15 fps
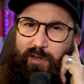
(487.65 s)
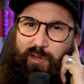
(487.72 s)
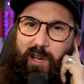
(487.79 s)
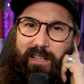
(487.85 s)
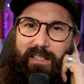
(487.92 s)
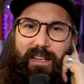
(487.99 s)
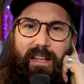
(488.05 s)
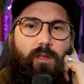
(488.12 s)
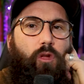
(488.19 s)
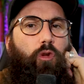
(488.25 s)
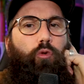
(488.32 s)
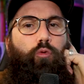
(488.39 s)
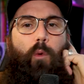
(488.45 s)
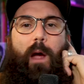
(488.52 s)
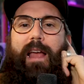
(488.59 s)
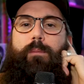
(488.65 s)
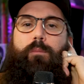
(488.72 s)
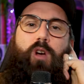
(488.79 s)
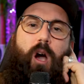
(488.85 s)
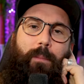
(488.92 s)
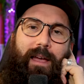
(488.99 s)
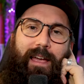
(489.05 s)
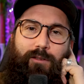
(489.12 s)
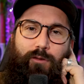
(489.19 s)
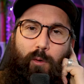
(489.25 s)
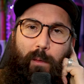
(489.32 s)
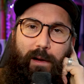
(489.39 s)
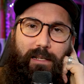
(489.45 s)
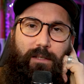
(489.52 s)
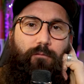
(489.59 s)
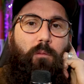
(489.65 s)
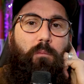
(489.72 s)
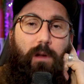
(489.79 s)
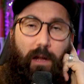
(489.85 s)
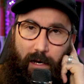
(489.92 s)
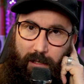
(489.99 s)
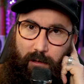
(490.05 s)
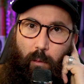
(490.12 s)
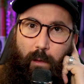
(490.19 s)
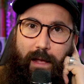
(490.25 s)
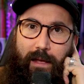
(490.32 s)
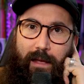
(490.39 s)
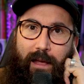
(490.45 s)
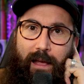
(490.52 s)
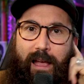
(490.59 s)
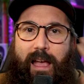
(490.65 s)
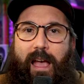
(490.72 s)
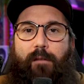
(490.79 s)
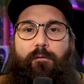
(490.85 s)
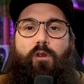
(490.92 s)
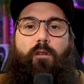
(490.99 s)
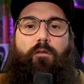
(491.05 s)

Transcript: just in, the random comment entry winners from last week. If you're